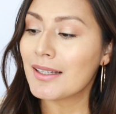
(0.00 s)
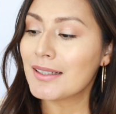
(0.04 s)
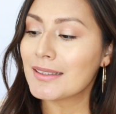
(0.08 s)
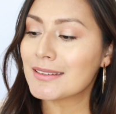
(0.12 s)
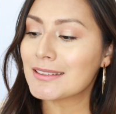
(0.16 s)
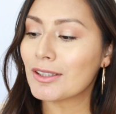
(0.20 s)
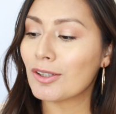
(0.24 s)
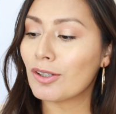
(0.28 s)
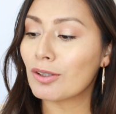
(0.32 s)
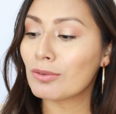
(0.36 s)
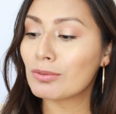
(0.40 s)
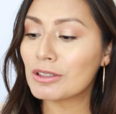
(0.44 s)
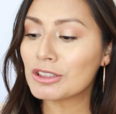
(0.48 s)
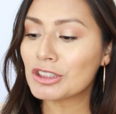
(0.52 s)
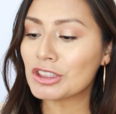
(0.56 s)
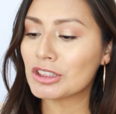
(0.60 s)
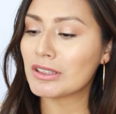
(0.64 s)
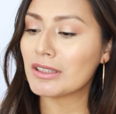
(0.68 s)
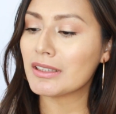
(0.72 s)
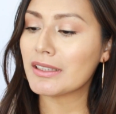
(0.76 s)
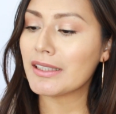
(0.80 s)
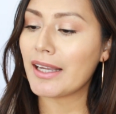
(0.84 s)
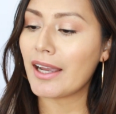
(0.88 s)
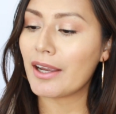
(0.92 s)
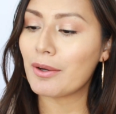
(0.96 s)
So
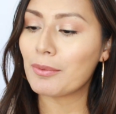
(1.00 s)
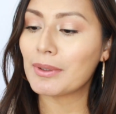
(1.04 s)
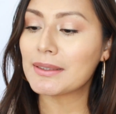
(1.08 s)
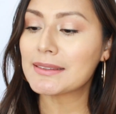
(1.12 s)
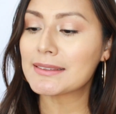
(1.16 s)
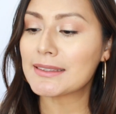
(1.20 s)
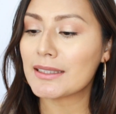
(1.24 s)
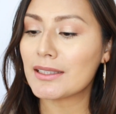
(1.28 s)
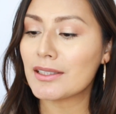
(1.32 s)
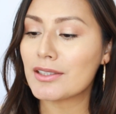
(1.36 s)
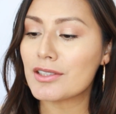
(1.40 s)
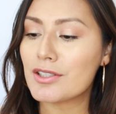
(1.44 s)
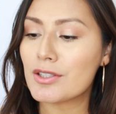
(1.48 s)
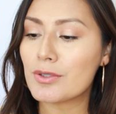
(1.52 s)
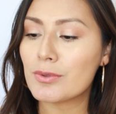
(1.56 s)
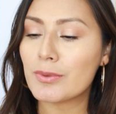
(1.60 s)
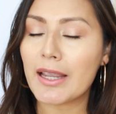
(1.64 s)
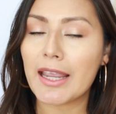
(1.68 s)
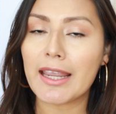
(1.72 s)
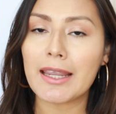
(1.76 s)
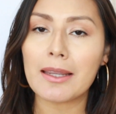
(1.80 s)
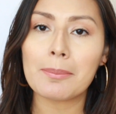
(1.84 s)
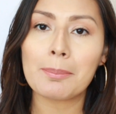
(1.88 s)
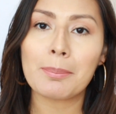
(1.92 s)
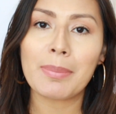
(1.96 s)
originally I was gonna do
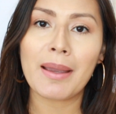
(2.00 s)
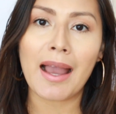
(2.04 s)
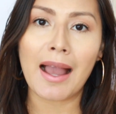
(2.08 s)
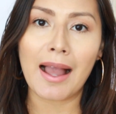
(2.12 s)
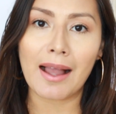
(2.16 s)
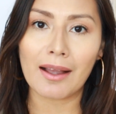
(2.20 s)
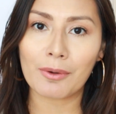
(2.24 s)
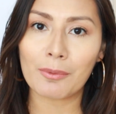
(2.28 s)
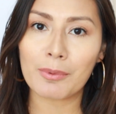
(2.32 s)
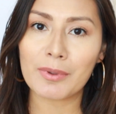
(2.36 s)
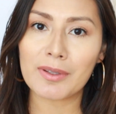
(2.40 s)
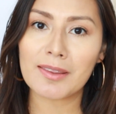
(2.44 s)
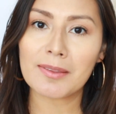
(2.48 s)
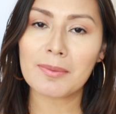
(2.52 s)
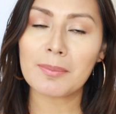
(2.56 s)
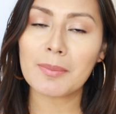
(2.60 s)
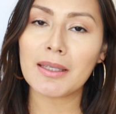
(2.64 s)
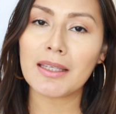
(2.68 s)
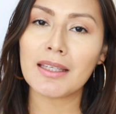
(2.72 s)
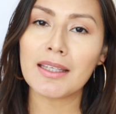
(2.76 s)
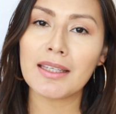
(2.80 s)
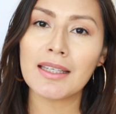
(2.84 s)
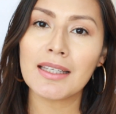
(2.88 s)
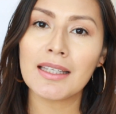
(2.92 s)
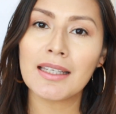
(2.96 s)
a pack with
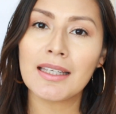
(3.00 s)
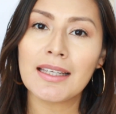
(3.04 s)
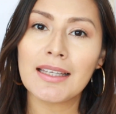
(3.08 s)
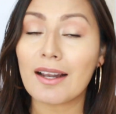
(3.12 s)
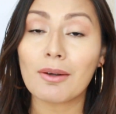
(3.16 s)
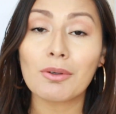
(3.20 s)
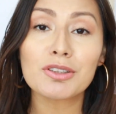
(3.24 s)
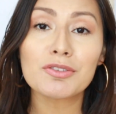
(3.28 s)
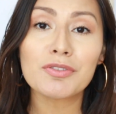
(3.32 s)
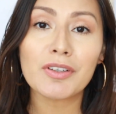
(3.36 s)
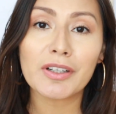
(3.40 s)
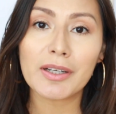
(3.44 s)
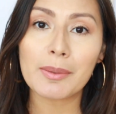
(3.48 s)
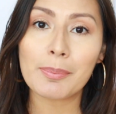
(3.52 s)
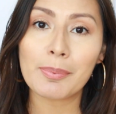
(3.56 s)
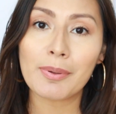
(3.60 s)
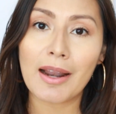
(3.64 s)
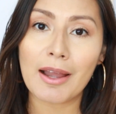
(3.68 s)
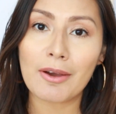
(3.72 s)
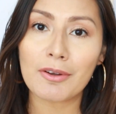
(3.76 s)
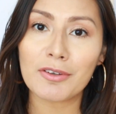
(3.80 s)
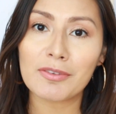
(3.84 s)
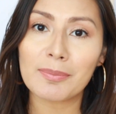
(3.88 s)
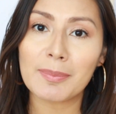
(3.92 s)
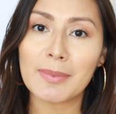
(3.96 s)
me, and I was very
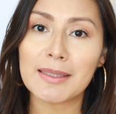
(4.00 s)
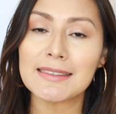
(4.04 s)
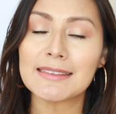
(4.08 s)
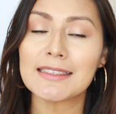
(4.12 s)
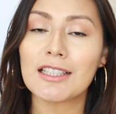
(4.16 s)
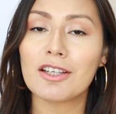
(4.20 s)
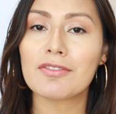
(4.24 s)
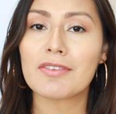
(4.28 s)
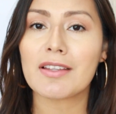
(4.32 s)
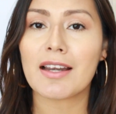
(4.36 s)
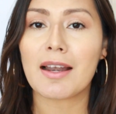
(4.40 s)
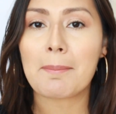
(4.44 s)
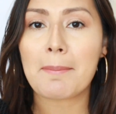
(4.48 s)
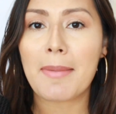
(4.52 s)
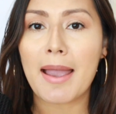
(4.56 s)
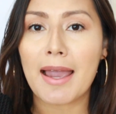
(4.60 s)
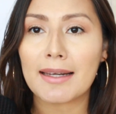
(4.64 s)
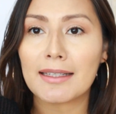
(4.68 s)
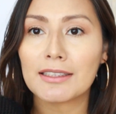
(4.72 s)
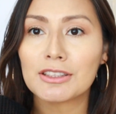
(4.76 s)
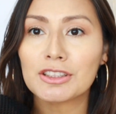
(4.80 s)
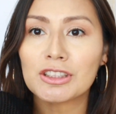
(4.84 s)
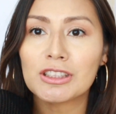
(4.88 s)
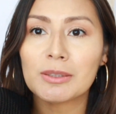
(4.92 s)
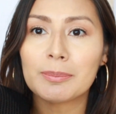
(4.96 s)
proud of myself that I
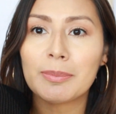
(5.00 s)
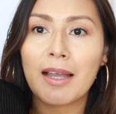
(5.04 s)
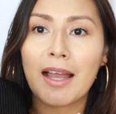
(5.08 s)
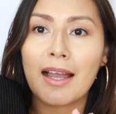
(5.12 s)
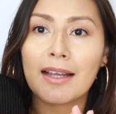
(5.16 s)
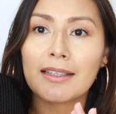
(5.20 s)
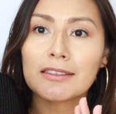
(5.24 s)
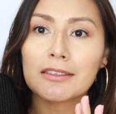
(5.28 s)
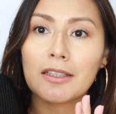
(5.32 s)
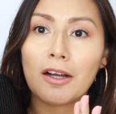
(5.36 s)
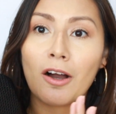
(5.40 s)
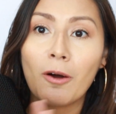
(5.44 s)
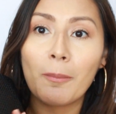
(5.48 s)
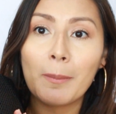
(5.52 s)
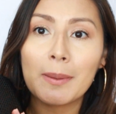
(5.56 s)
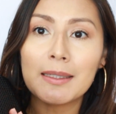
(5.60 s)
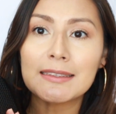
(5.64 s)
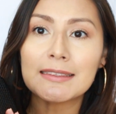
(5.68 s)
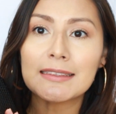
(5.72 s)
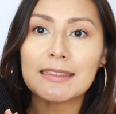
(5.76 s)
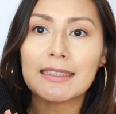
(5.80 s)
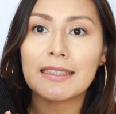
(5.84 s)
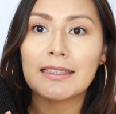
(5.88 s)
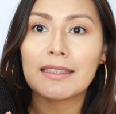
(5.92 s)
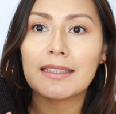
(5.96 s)
managed to pack all my
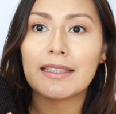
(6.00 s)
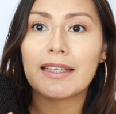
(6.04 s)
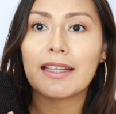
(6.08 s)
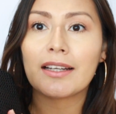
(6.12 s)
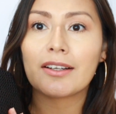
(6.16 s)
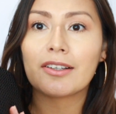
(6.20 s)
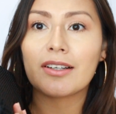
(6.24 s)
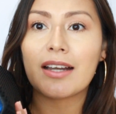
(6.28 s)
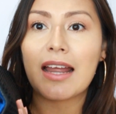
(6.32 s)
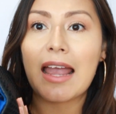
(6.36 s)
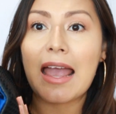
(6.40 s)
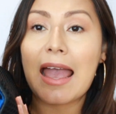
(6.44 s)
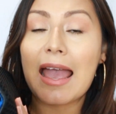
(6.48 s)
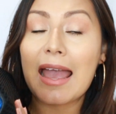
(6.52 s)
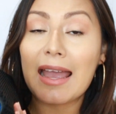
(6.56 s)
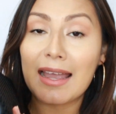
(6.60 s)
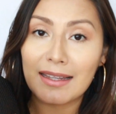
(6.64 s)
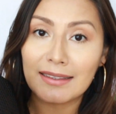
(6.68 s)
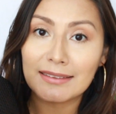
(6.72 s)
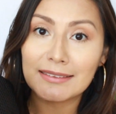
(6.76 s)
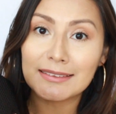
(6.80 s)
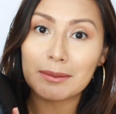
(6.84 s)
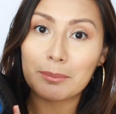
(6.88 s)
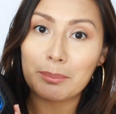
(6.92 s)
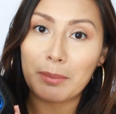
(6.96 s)
skincare
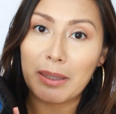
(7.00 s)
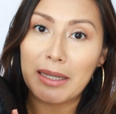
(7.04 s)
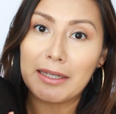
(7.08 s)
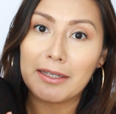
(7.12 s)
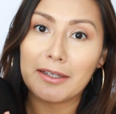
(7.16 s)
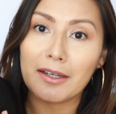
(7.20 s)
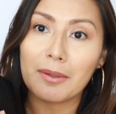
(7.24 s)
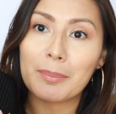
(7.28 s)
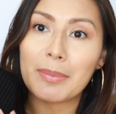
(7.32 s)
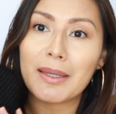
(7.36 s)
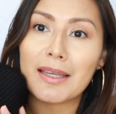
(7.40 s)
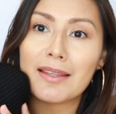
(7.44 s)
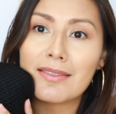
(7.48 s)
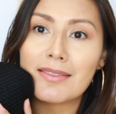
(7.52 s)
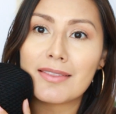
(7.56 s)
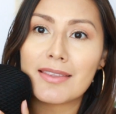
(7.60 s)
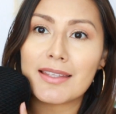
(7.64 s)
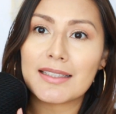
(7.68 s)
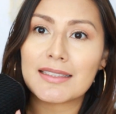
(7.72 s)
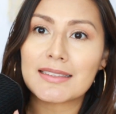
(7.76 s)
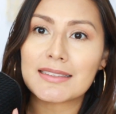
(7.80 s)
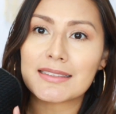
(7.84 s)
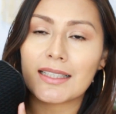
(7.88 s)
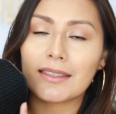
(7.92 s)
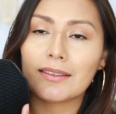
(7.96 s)
and makeup in
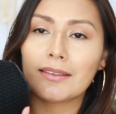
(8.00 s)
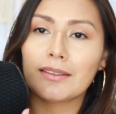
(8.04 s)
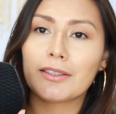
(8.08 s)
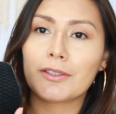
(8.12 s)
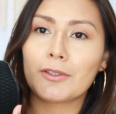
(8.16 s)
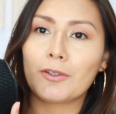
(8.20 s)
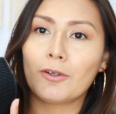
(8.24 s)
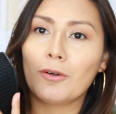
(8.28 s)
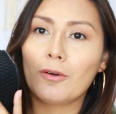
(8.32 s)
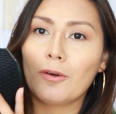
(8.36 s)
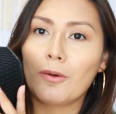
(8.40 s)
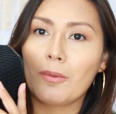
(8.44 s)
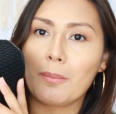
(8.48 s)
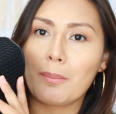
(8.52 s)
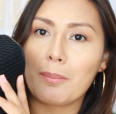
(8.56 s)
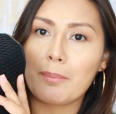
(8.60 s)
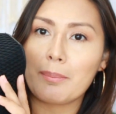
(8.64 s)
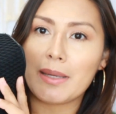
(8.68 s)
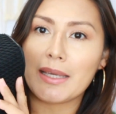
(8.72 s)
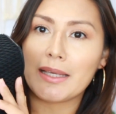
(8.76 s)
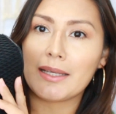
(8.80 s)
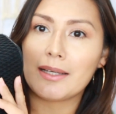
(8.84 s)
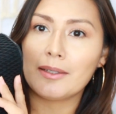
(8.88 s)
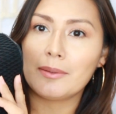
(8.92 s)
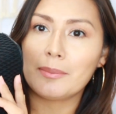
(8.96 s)
this little
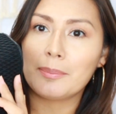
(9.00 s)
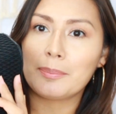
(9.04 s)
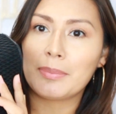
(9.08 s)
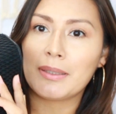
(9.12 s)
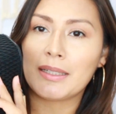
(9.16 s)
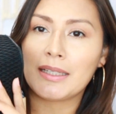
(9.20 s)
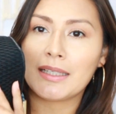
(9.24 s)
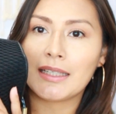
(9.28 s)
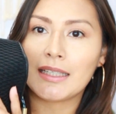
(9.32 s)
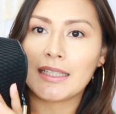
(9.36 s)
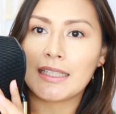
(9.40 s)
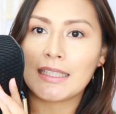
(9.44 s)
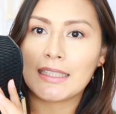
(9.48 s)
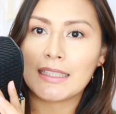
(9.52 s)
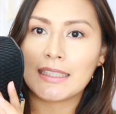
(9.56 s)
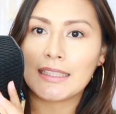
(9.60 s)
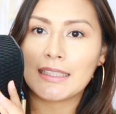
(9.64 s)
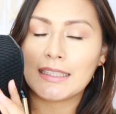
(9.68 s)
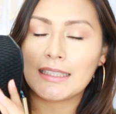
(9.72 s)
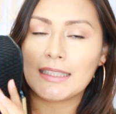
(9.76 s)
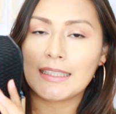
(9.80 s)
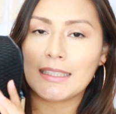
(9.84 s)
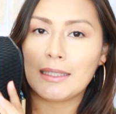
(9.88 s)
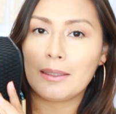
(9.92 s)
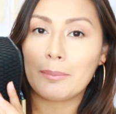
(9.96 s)
makeup
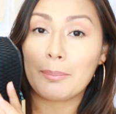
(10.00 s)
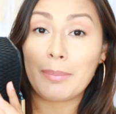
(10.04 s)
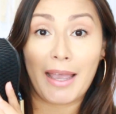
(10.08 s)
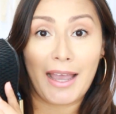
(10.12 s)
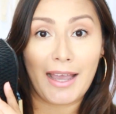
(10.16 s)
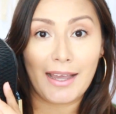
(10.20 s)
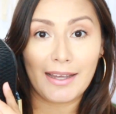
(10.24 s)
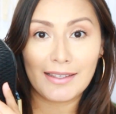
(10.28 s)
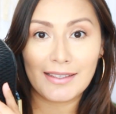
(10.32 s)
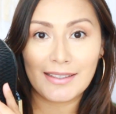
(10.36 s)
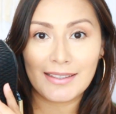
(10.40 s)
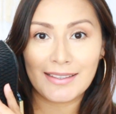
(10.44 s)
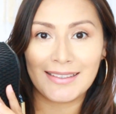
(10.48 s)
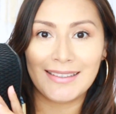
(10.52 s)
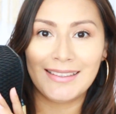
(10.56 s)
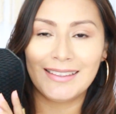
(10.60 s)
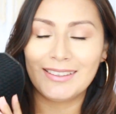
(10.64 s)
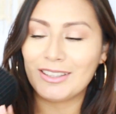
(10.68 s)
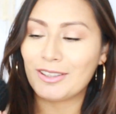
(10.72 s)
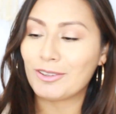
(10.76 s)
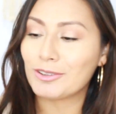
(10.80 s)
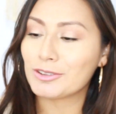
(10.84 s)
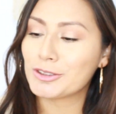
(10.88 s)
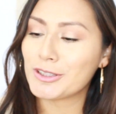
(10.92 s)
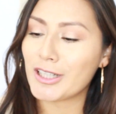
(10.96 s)
bag, a
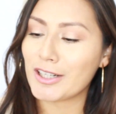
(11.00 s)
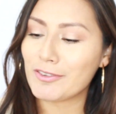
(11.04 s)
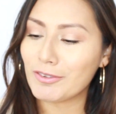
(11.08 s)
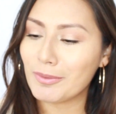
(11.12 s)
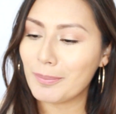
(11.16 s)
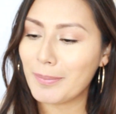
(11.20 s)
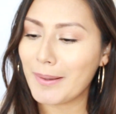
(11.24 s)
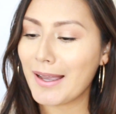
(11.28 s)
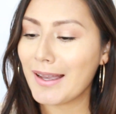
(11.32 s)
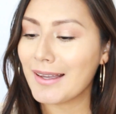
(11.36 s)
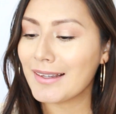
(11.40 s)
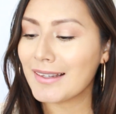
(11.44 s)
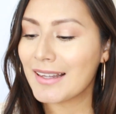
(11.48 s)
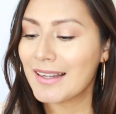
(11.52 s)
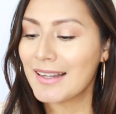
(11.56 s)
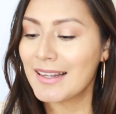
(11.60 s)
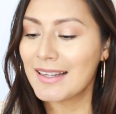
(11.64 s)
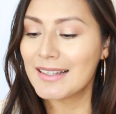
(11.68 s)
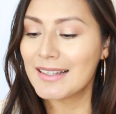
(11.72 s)
little travel bag.